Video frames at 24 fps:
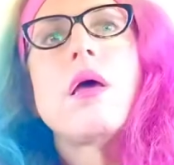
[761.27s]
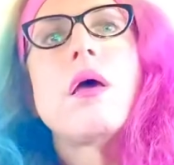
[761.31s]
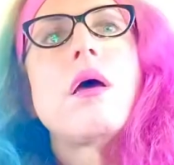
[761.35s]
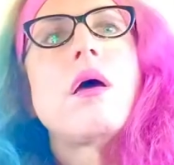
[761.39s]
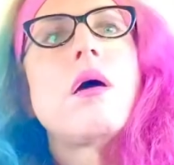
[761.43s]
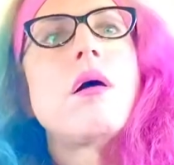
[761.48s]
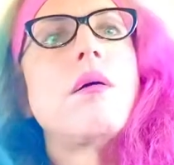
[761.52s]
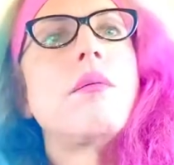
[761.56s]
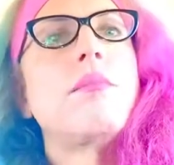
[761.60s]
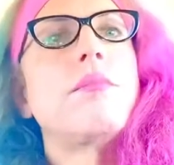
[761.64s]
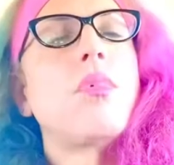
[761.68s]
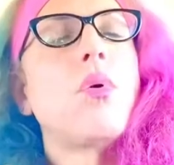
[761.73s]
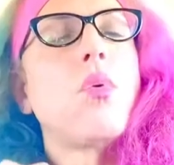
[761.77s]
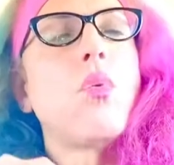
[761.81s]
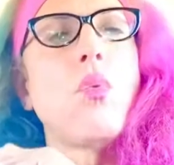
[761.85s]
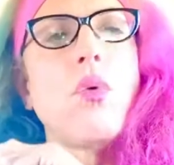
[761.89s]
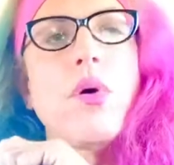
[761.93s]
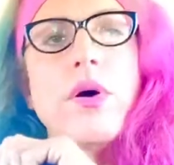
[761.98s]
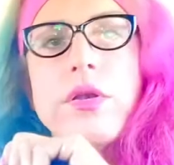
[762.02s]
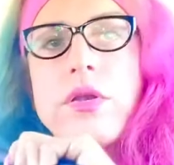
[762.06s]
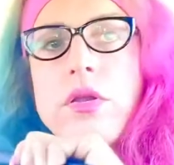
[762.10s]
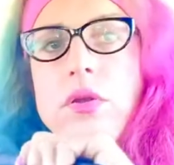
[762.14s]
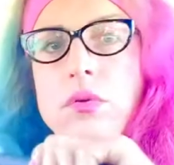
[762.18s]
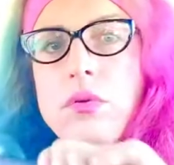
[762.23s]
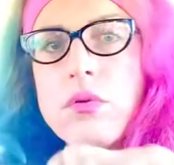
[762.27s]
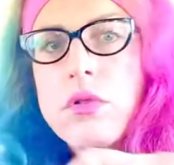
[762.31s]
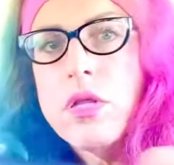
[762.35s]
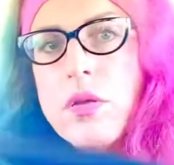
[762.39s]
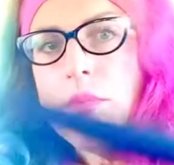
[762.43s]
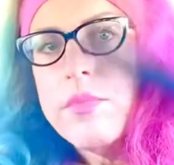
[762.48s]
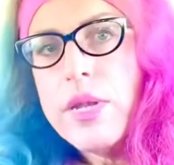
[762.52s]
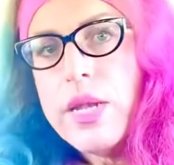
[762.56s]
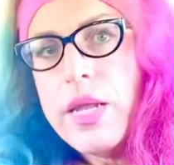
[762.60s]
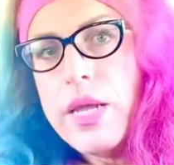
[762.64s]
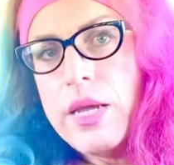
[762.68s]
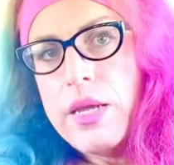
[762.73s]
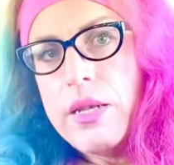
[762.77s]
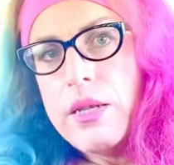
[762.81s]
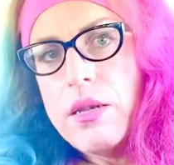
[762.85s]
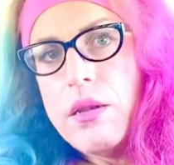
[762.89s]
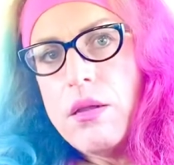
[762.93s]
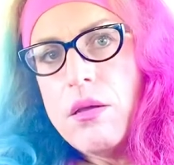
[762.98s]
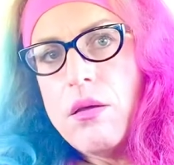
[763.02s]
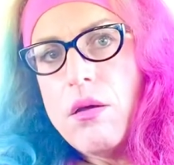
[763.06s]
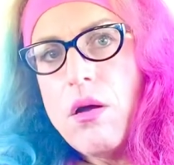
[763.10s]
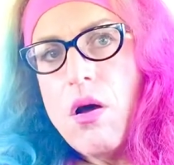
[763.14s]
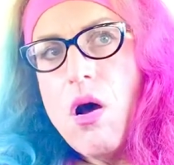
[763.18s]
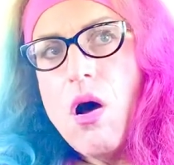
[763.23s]
But when you eliminate
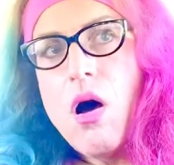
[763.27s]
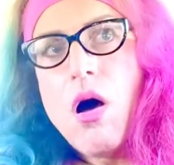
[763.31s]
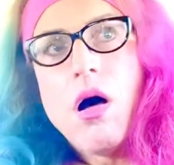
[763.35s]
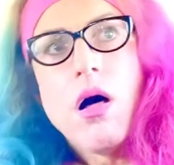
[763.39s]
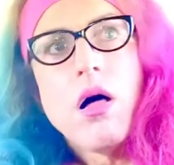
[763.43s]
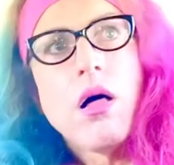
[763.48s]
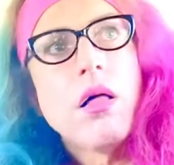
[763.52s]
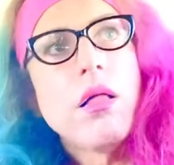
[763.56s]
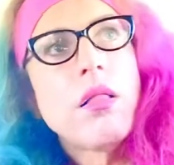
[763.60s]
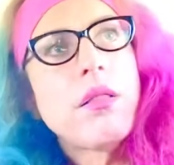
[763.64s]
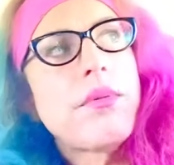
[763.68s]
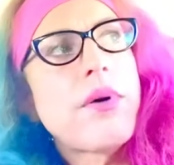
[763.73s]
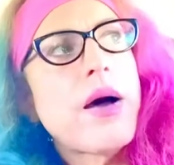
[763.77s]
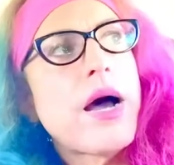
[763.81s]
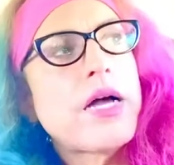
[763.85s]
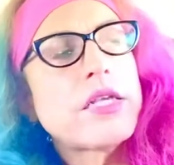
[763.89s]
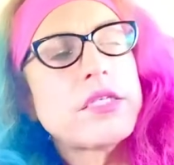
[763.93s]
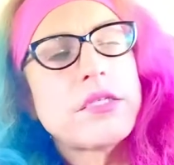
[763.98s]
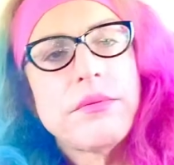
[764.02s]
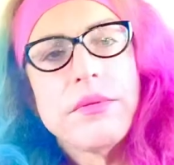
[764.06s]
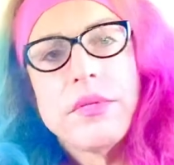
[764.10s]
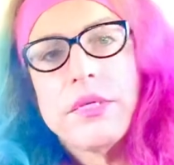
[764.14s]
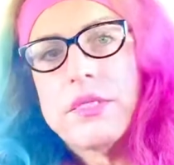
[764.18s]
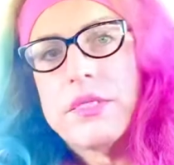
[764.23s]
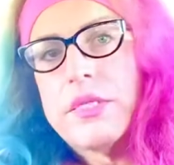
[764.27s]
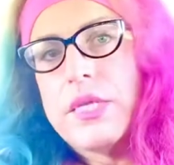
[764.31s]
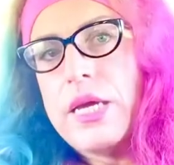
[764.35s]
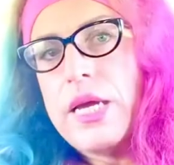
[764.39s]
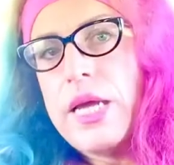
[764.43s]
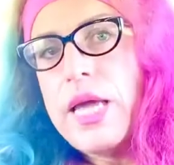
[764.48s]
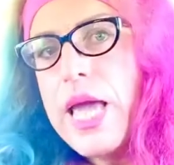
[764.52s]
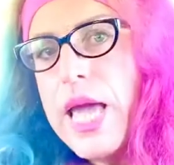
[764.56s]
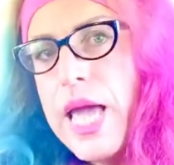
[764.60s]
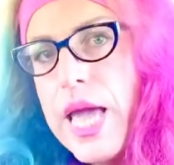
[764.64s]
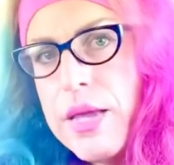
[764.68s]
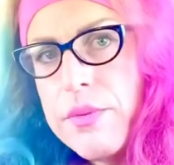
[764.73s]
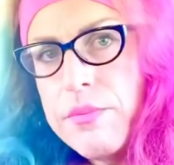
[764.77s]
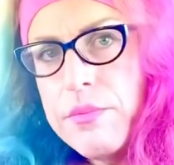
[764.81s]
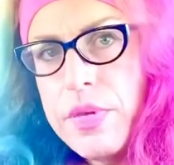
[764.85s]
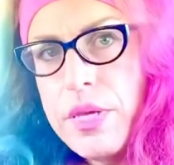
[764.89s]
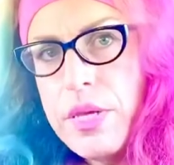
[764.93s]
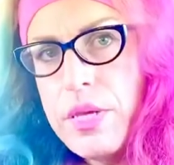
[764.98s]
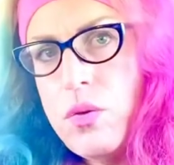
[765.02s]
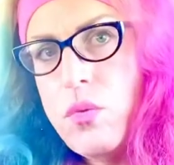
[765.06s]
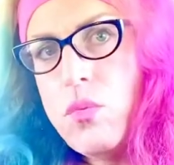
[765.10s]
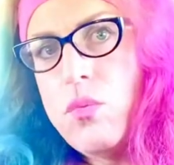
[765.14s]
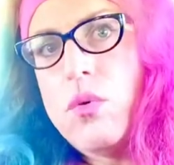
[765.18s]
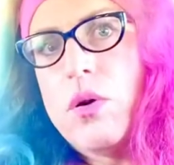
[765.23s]
all the possibilities that can't be,
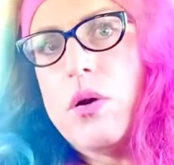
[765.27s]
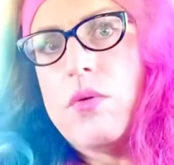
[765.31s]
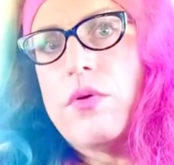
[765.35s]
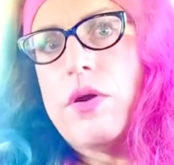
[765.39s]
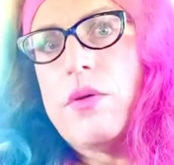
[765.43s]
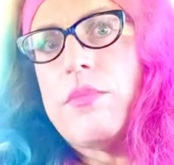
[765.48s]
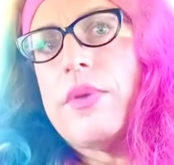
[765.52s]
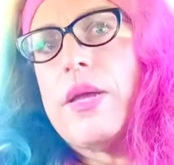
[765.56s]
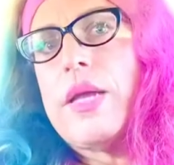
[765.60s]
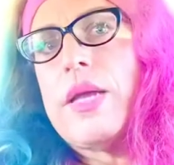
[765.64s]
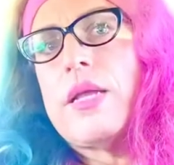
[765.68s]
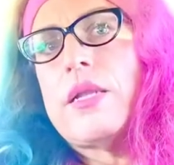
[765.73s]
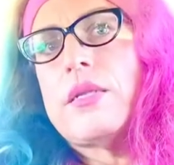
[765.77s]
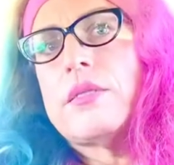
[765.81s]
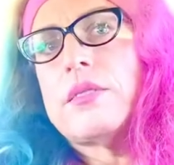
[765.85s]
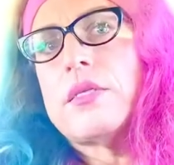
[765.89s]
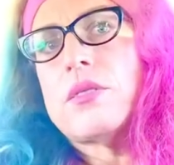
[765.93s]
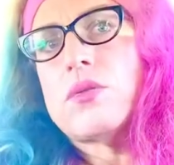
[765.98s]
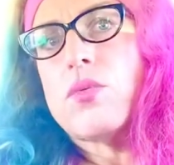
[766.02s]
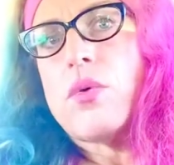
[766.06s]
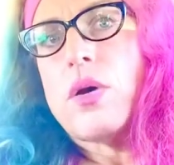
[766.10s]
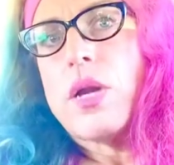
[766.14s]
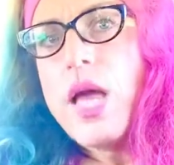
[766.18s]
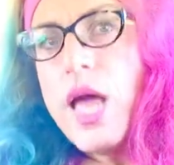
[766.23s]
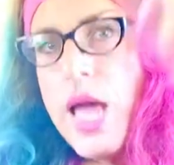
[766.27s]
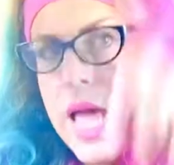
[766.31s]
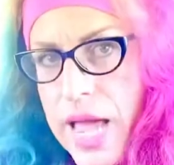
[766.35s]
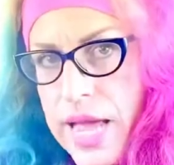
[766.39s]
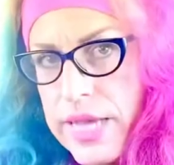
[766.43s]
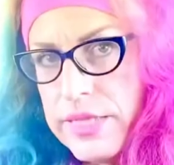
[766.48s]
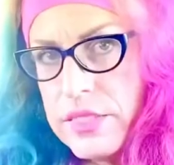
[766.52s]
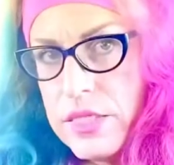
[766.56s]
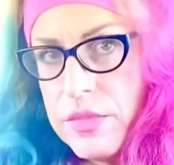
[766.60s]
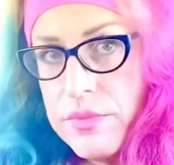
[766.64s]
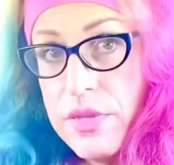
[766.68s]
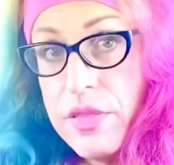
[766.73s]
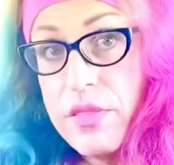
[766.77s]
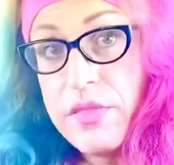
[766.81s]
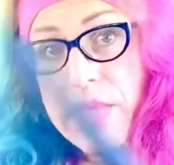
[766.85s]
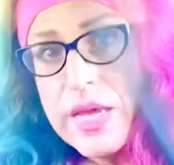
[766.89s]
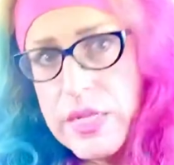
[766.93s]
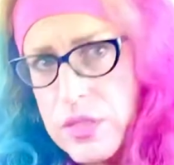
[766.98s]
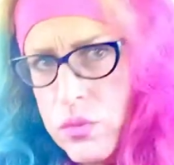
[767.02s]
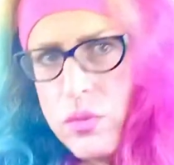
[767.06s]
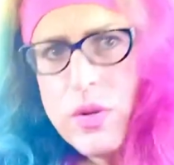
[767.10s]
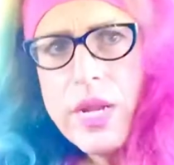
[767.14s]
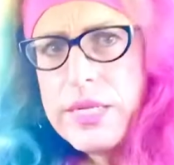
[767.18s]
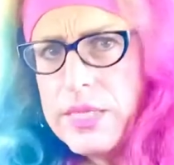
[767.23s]
what remains is what has to be. That's
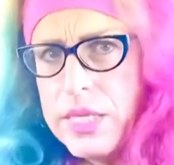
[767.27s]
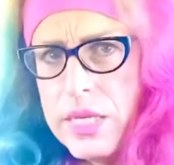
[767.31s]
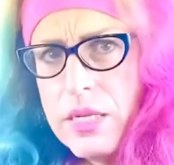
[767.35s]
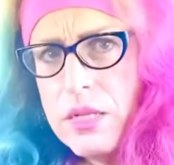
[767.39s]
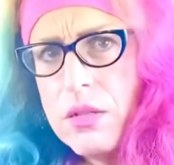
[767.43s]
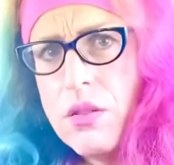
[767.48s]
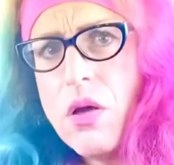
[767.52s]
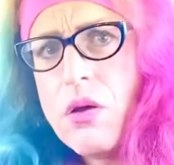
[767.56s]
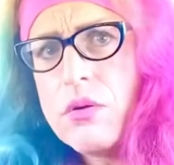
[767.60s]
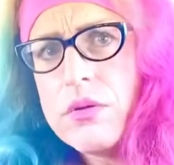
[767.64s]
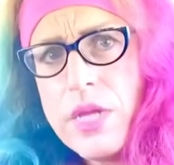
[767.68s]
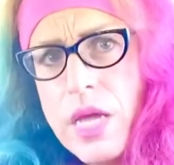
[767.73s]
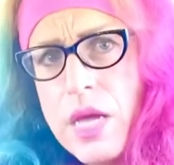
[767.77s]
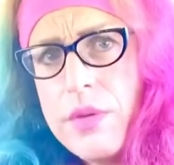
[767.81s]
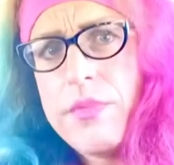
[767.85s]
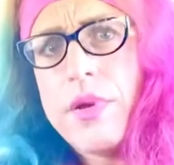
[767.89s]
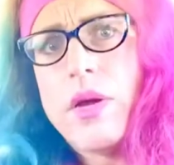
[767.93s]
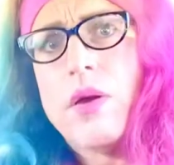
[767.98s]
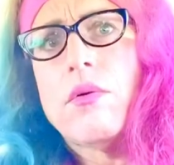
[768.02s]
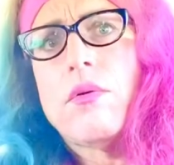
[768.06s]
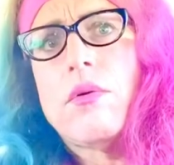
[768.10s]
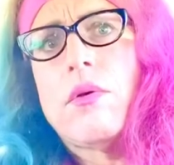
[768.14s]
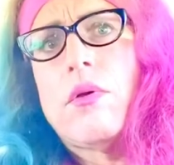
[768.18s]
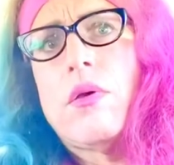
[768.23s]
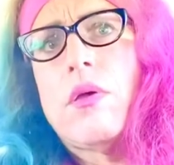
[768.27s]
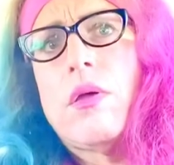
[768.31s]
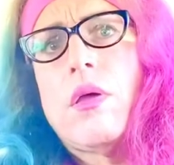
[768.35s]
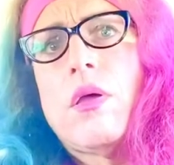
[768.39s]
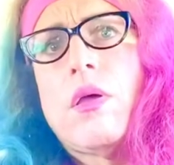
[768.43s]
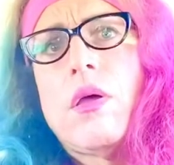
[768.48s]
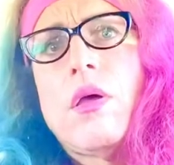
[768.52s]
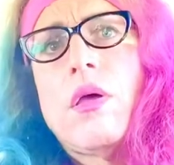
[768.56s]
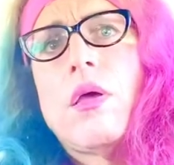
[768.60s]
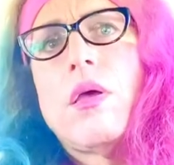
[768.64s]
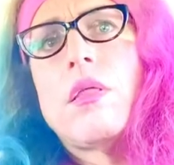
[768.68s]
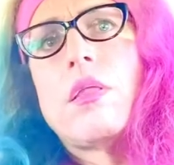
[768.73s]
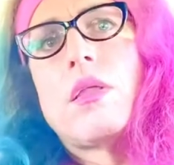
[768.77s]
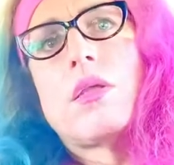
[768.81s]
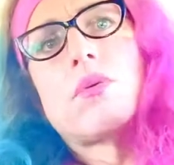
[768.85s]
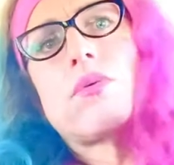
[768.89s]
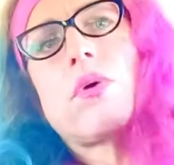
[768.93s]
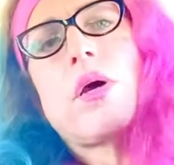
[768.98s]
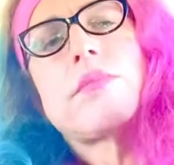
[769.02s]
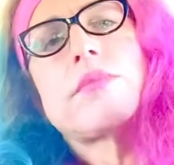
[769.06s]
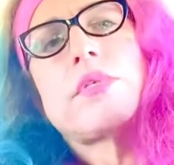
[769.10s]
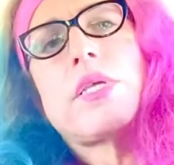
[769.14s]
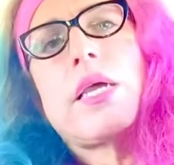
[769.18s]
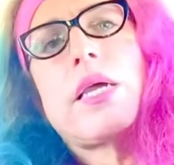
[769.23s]
what I did a long time ago. This is why
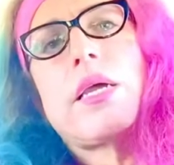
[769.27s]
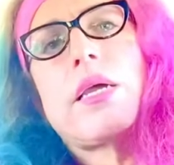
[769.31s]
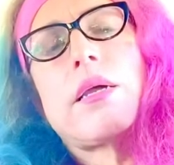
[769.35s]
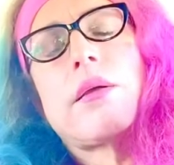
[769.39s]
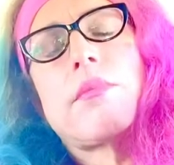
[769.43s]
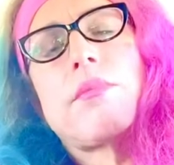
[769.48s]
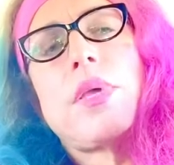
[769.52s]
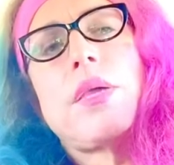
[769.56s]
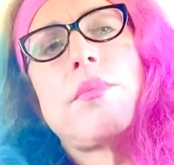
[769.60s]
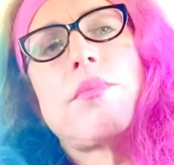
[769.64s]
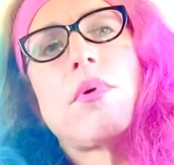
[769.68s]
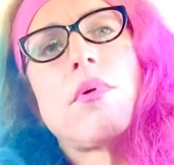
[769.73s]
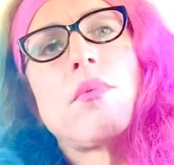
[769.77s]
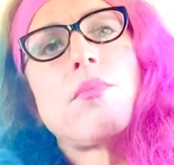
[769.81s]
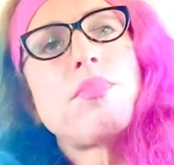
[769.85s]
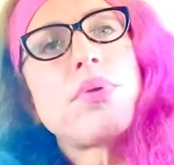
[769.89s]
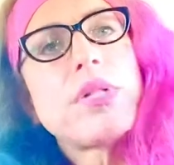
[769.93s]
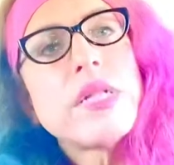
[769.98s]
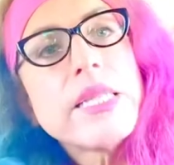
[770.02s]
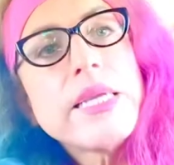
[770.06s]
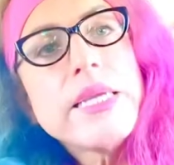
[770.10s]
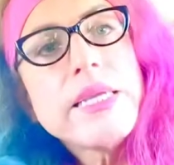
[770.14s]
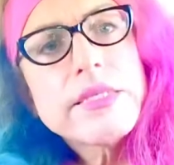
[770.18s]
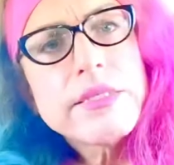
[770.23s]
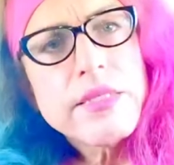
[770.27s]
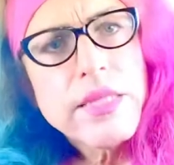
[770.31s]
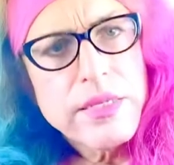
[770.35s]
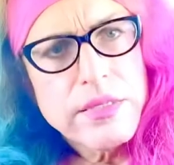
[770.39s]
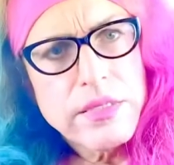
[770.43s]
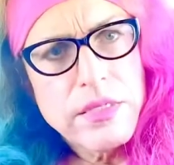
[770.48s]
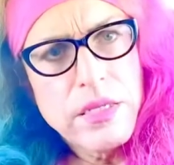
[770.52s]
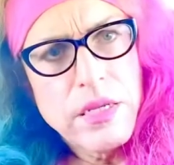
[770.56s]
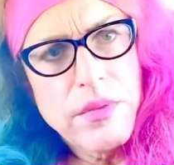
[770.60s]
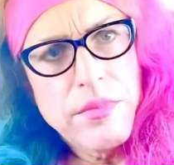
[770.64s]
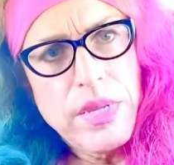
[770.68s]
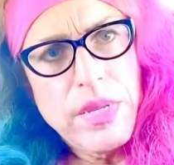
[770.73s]
I'm saying, people, please listen to me.